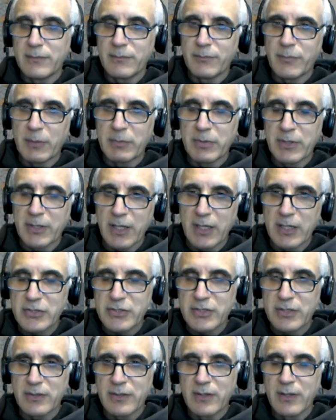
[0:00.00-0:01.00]

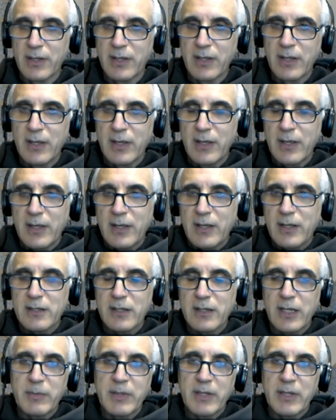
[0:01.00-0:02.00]
publication
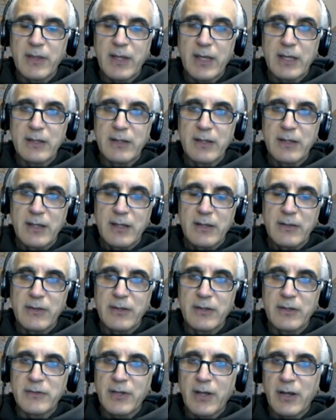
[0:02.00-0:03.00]
claiming that the
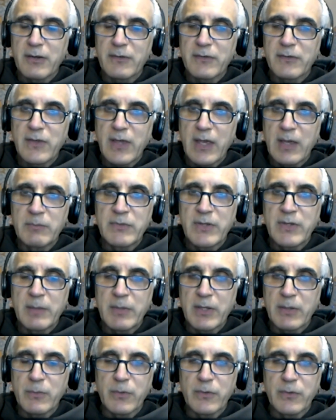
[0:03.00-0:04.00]
entire
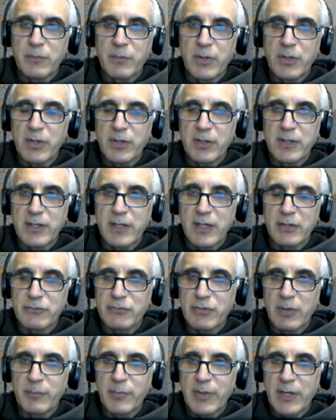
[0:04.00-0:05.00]
scamdemic was merely to get
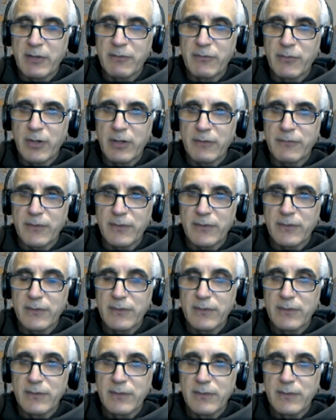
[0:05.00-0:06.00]
Trump out of
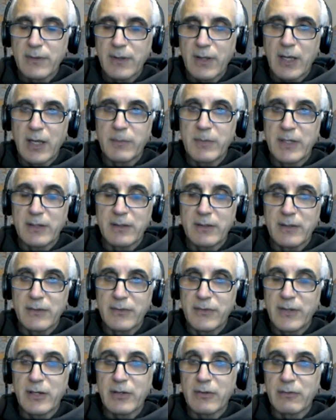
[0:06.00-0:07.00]
office. I mean,
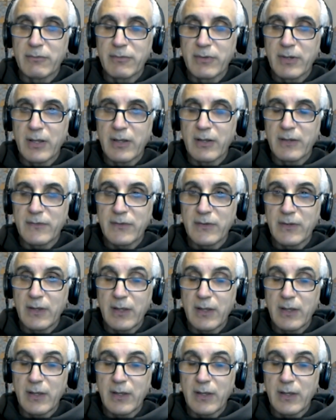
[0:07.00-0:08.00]
they don't see
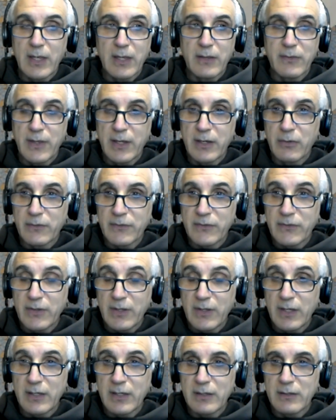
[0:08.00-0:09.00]

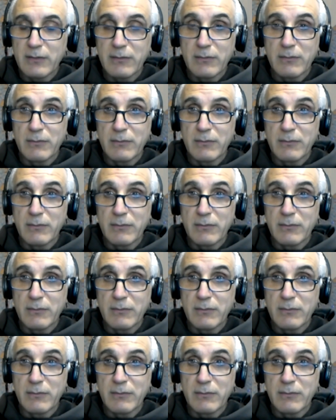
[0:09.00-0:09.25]
it.